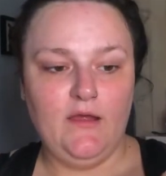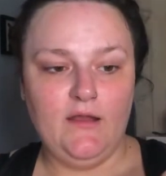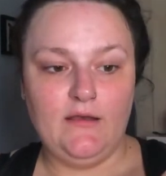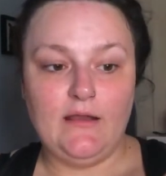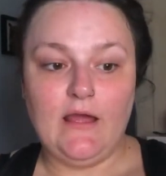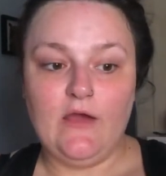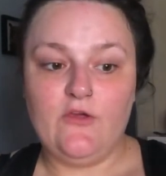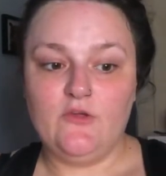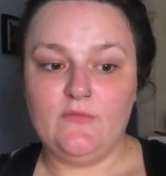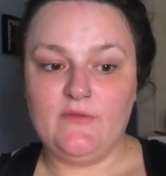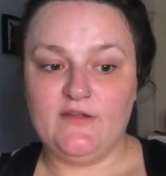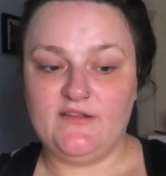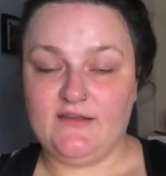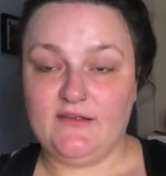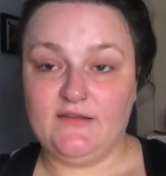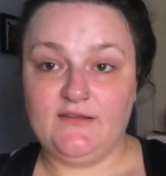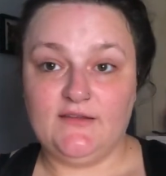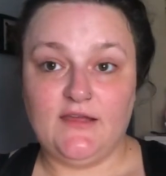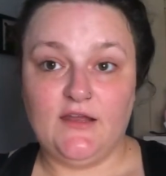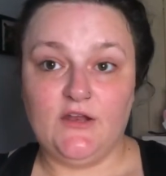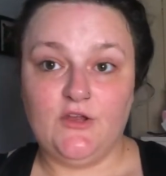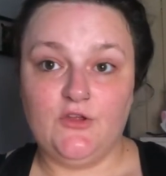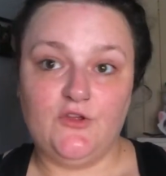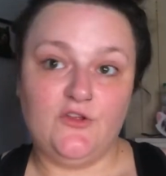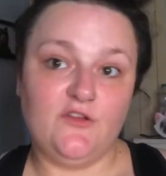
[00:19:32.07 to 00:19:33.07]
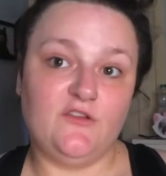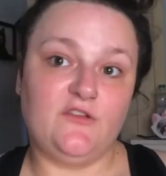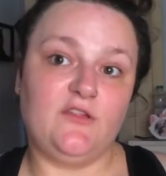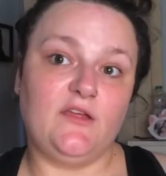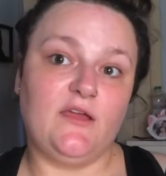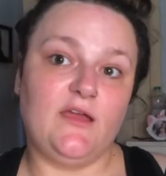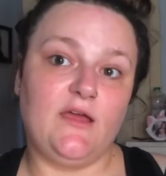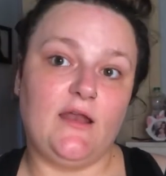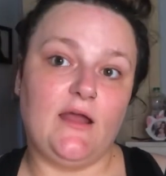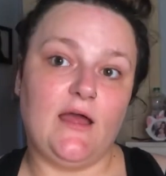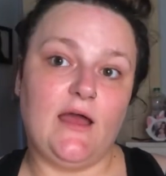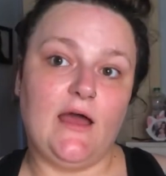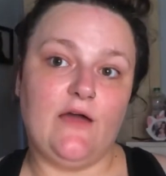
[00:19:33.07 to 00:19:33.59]
Now that my skin's kind of used to
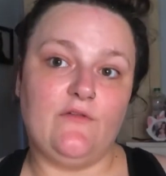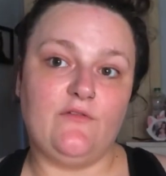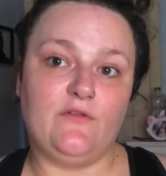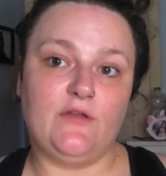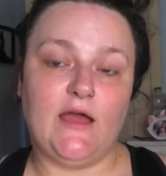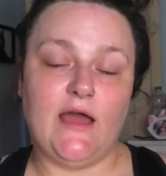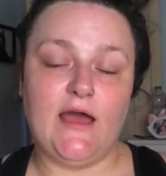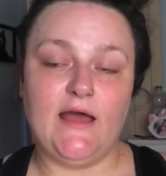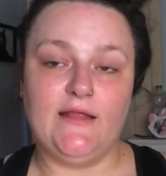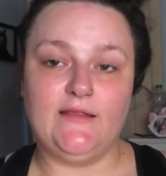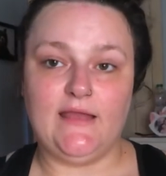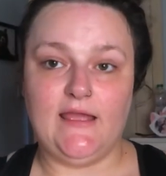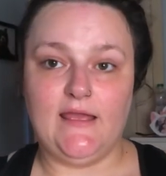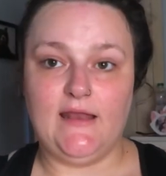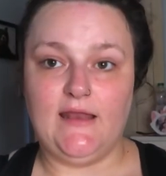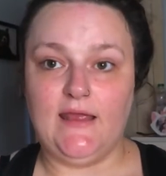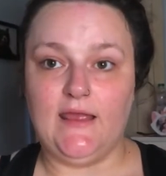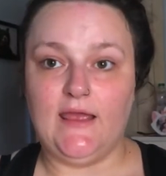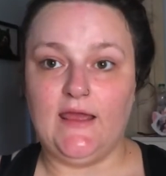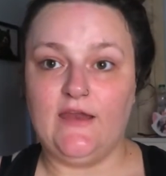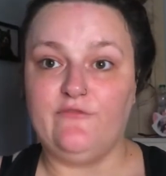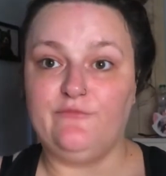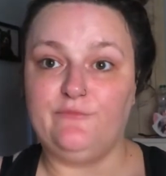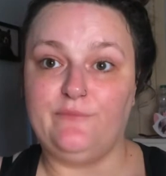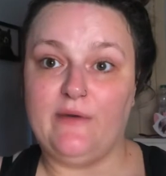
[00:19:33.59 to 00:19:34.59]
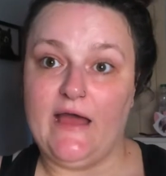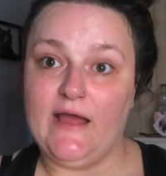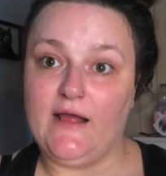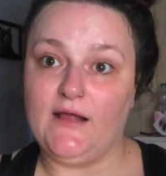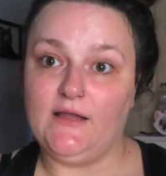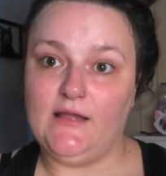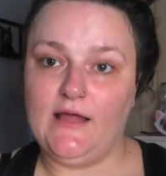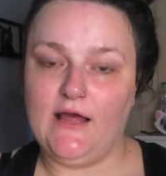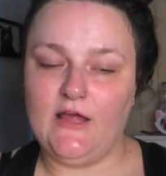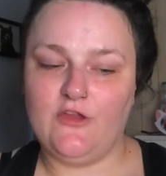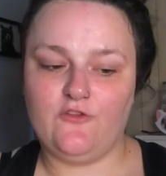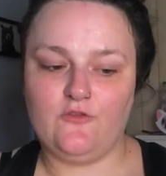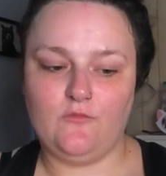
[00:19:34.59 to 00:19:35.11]
it and I haven't had any kind of
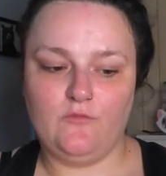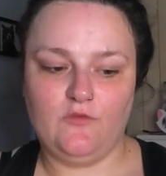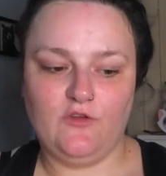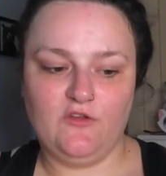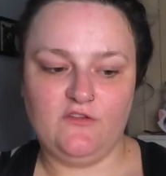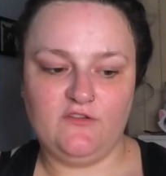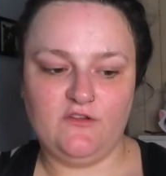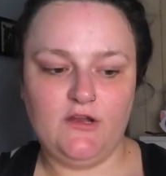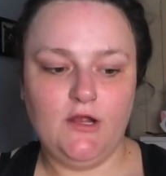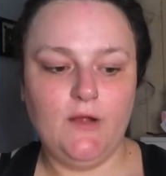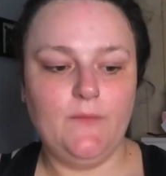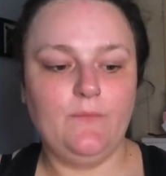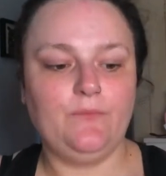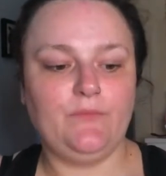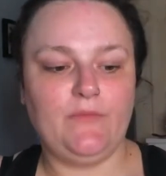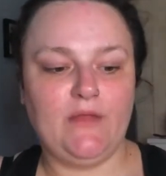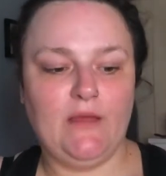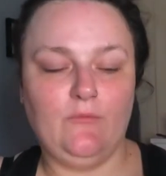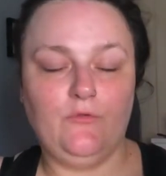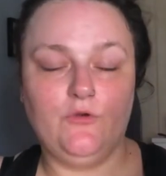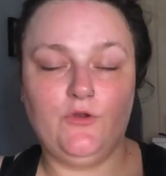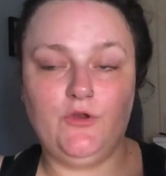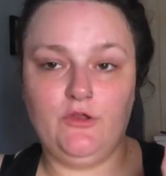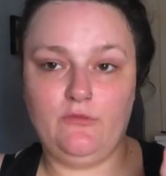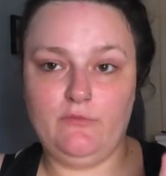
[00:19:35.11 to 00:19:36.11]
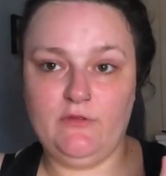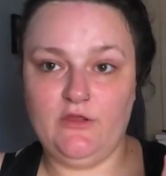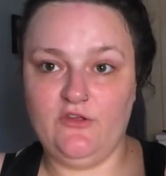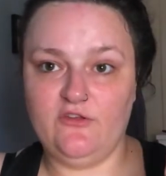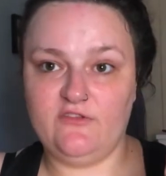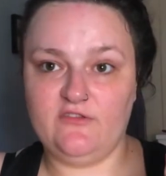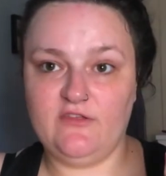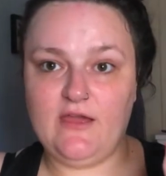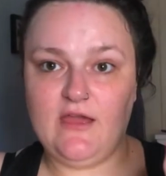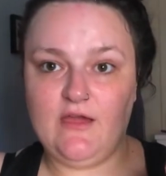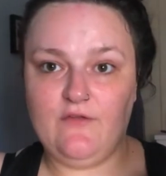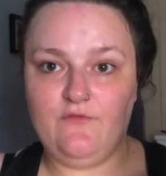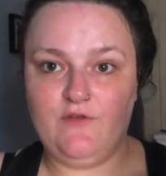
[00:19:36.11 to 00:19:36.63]
backlash from using it, I'm going to be
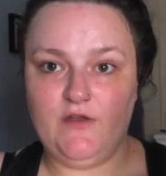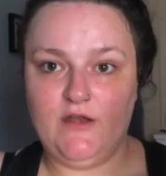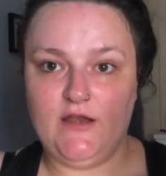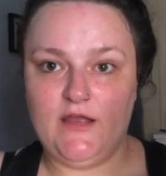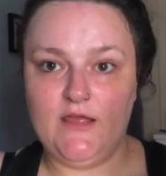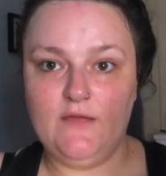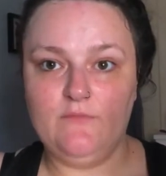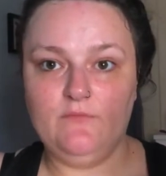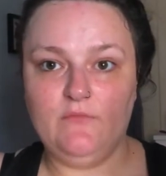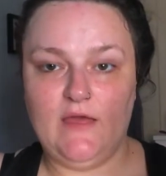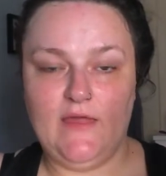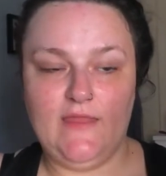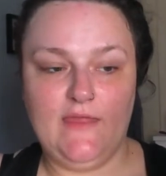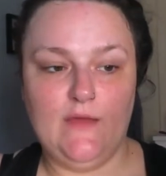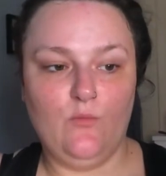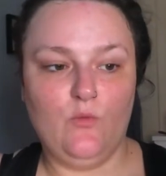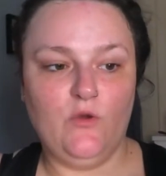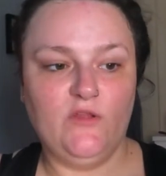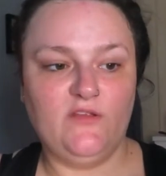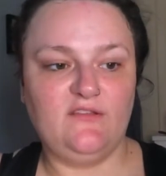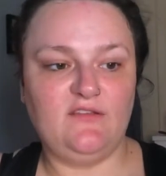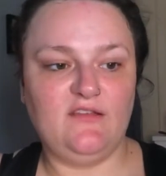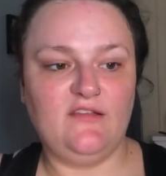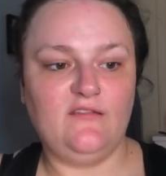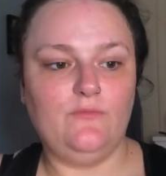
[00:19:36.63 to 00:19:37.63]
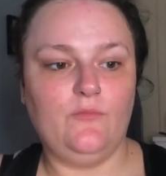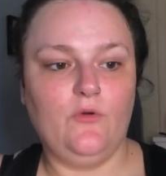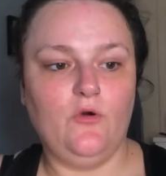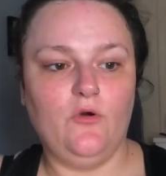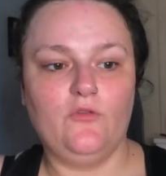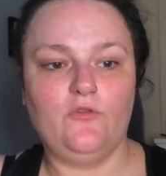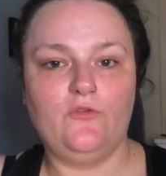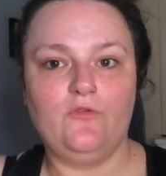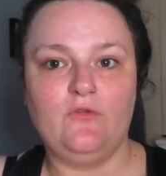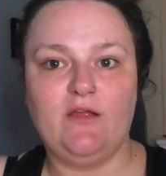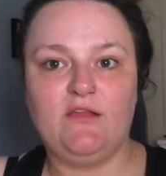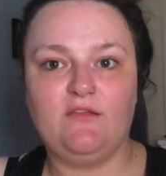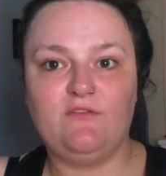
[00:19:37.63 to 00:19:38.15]
using it every night. And then once this
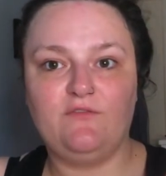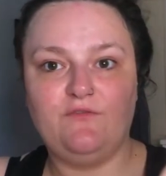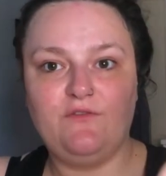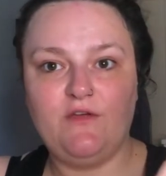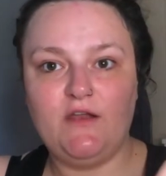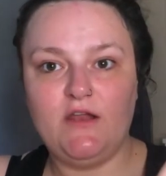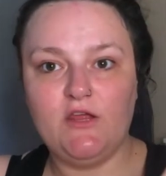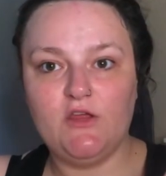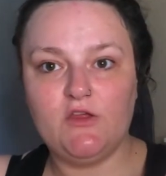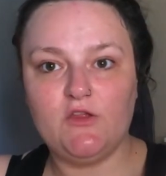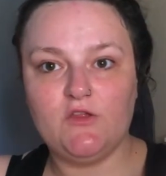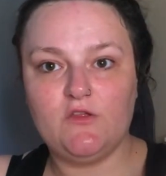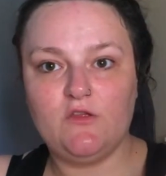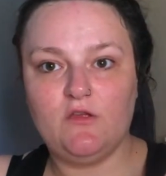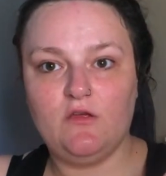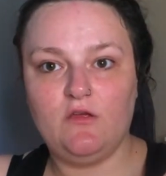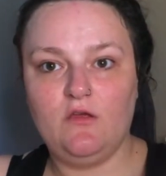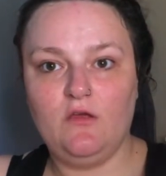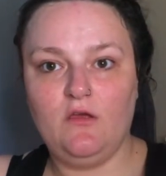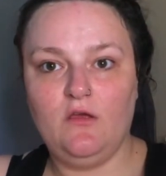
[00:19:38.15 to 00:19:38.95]
bottle is finished,